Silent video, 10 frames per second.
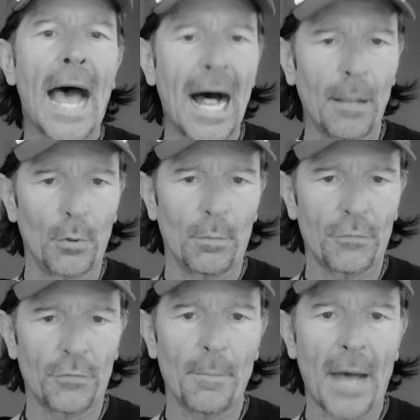
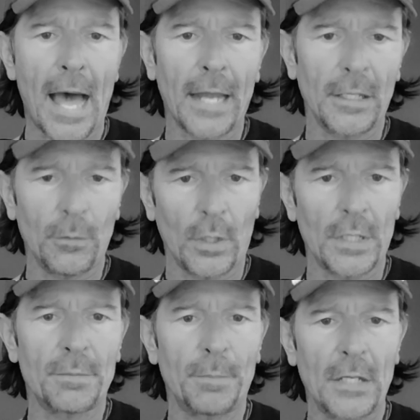album from Ali,
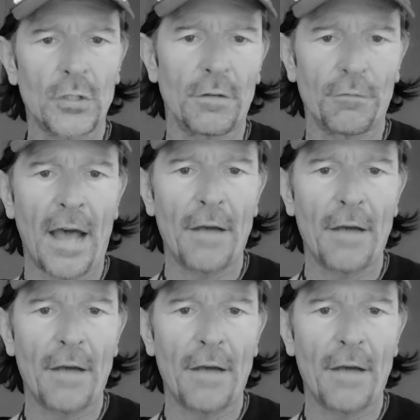what is pitched